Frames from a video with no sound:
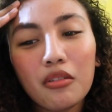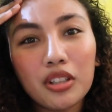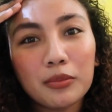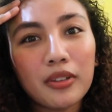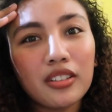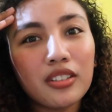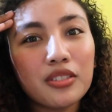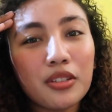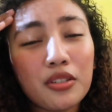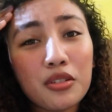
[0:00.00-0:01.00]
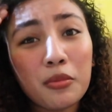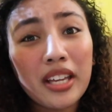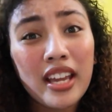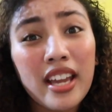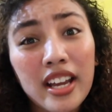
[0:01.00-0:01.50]
what products I use for
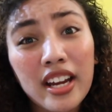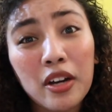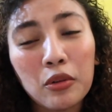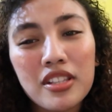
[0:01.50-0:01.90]
my hair,